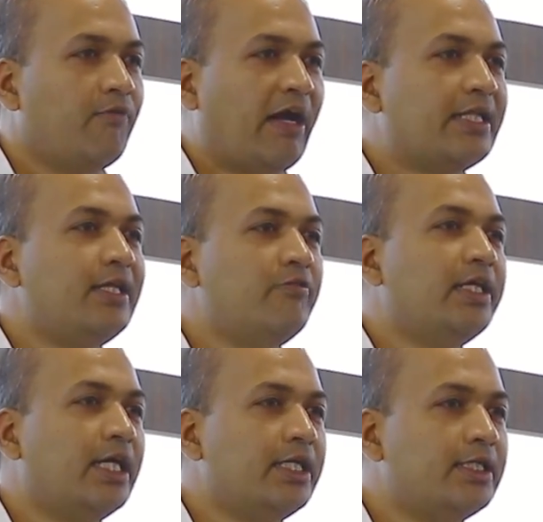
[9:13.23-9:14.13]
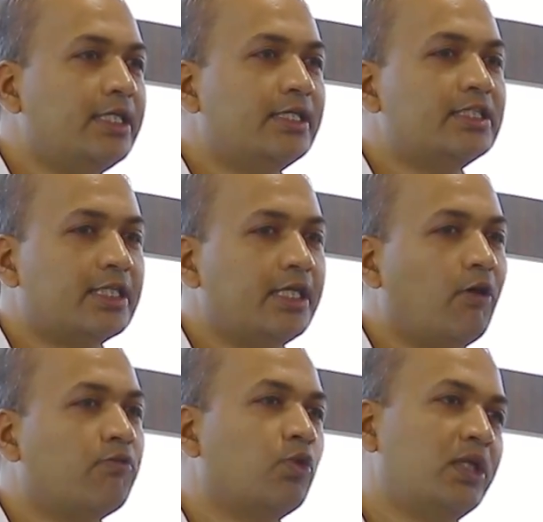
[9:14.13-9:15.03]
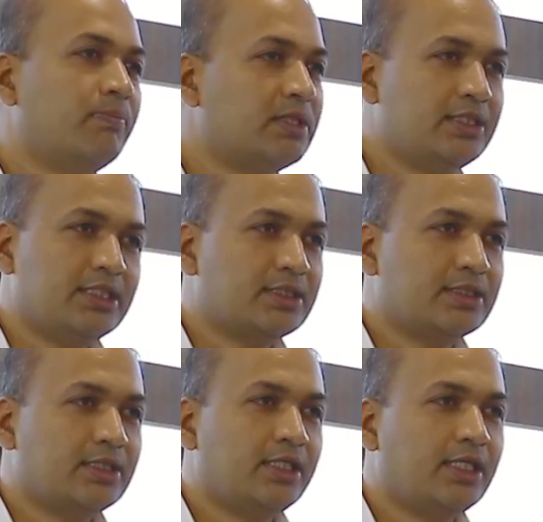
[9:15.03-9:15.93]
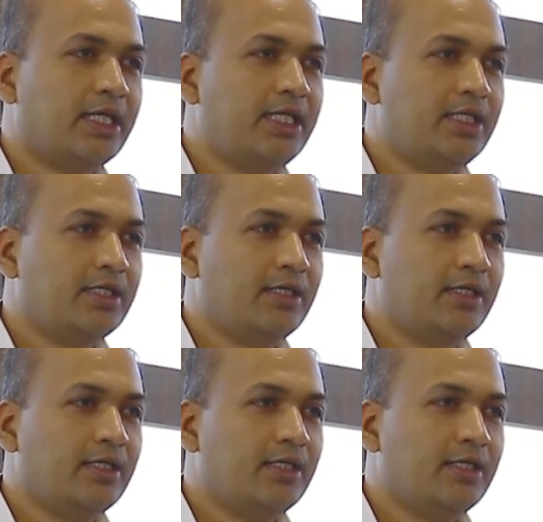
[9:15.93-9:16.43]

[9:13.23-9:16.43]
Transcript: Finally, we are in an industry of doing business here, right?